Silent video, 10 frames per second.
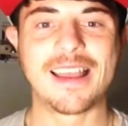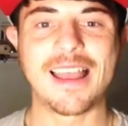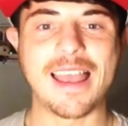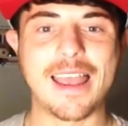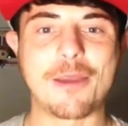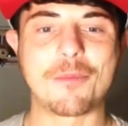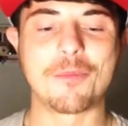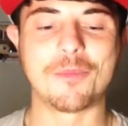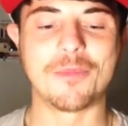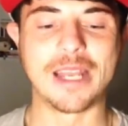
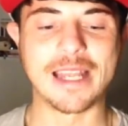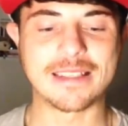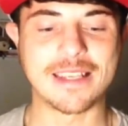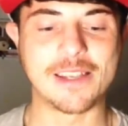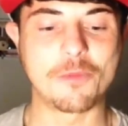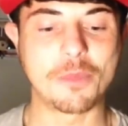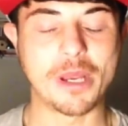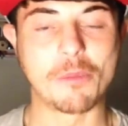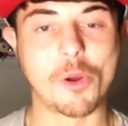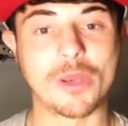let's see if
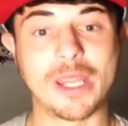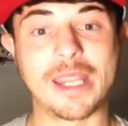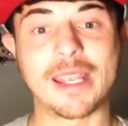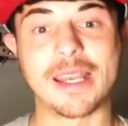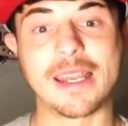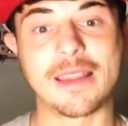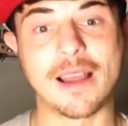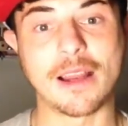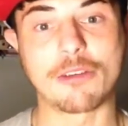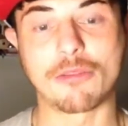Pinamonti can hit
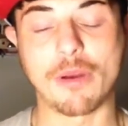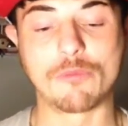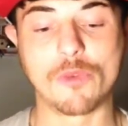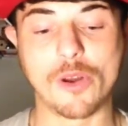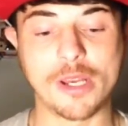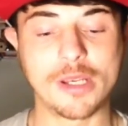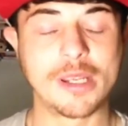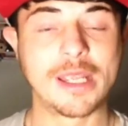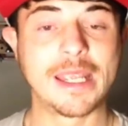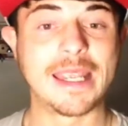that ground running.
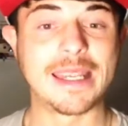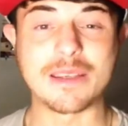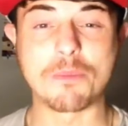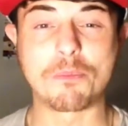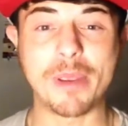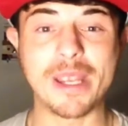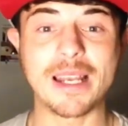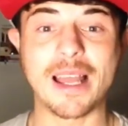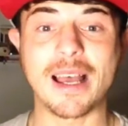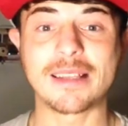He's a big
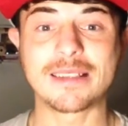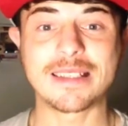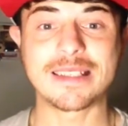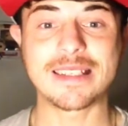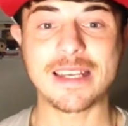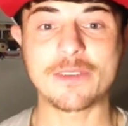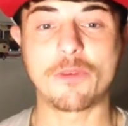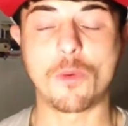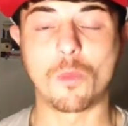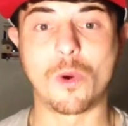lad,
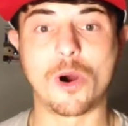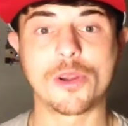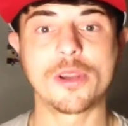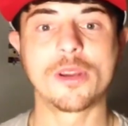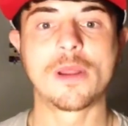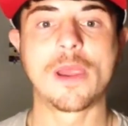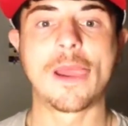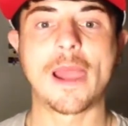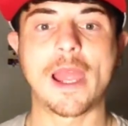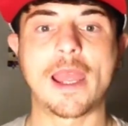6'1",
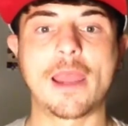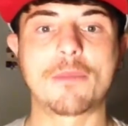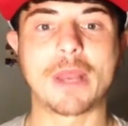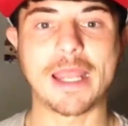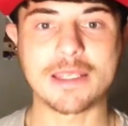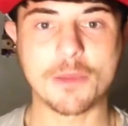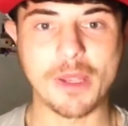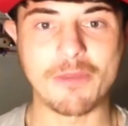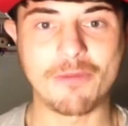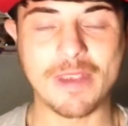likes to
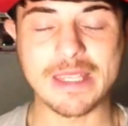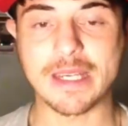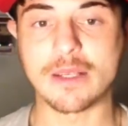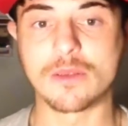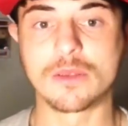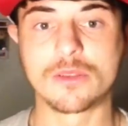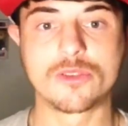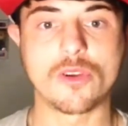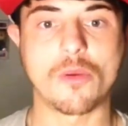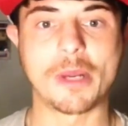be physical,
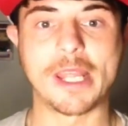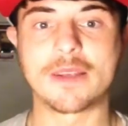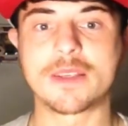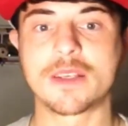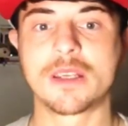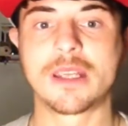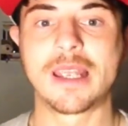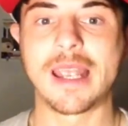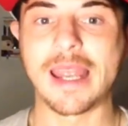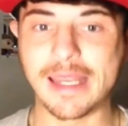dominant,
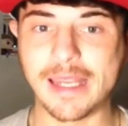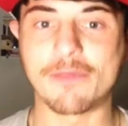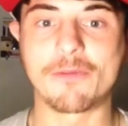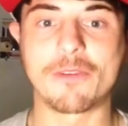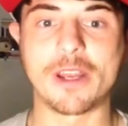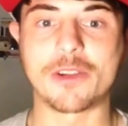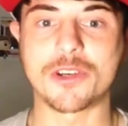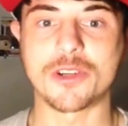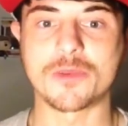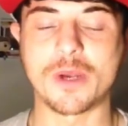and he can
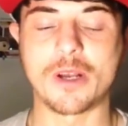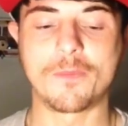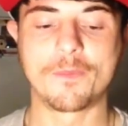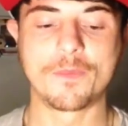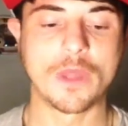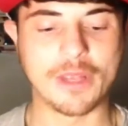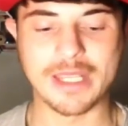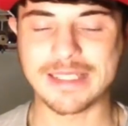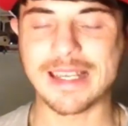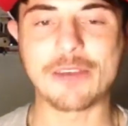finish as well.
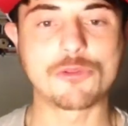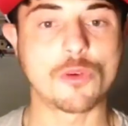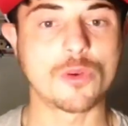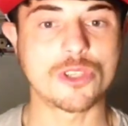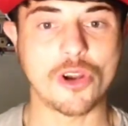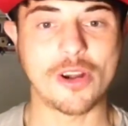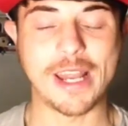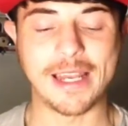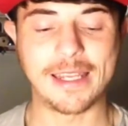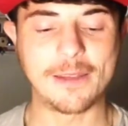Sandro
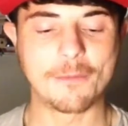Tonali,